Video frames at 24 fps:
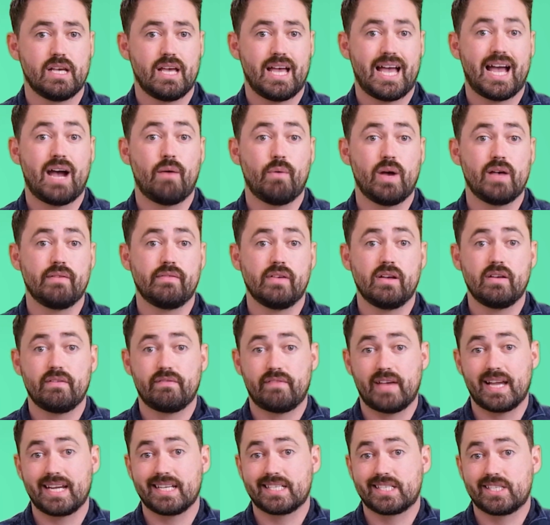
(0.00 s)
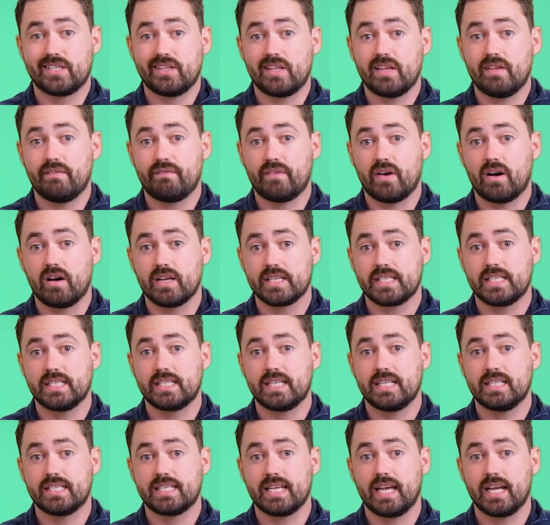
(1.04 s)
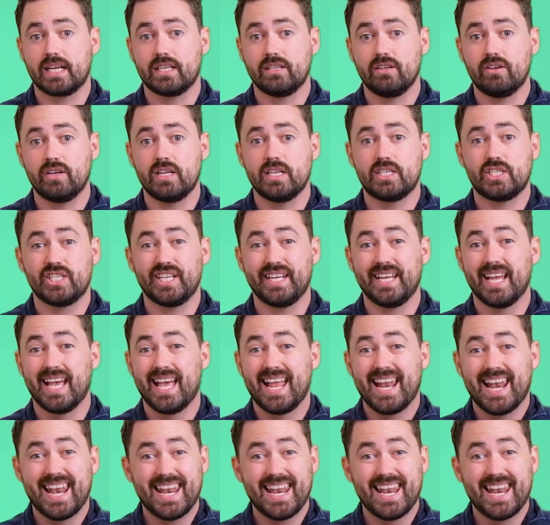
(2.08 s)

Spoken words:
However, thanks to the advances in technology,